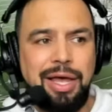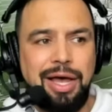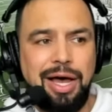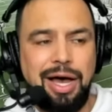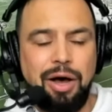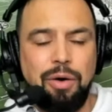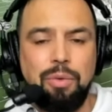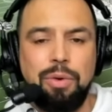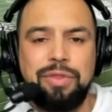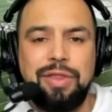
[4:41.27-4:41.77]

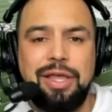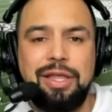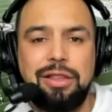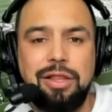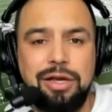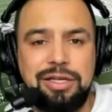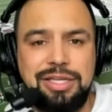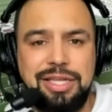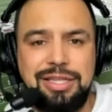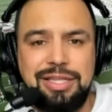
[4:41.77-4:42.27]
when they
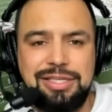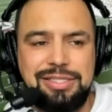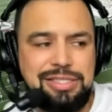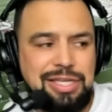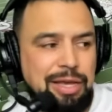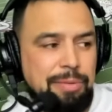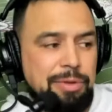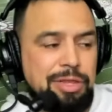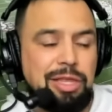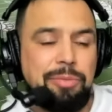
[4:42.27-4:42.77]
looked at this
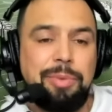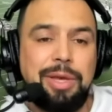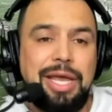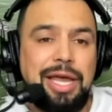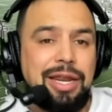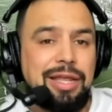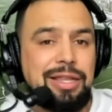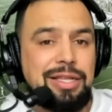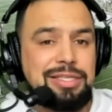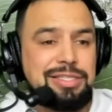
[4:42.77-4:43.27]
team at the
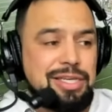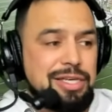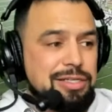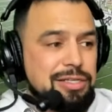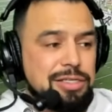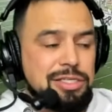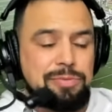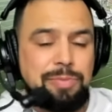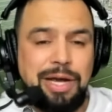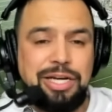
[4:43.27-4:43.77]
beginning of the
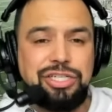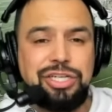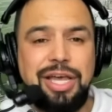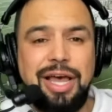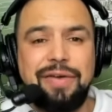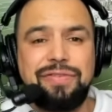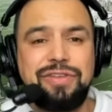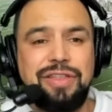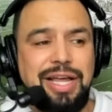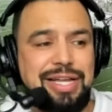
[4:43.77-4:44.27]
season, especially
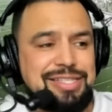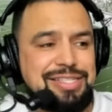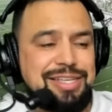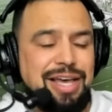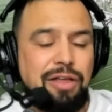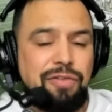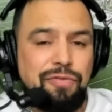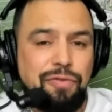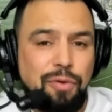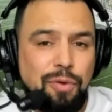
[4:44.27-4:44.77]
after that
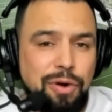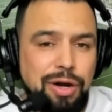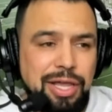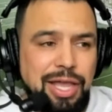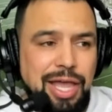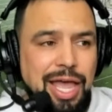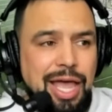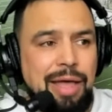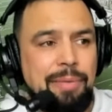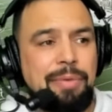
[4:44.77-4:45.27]
South Florida
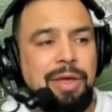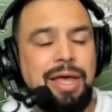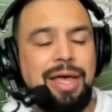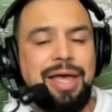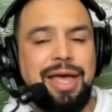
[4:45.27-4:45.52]
game,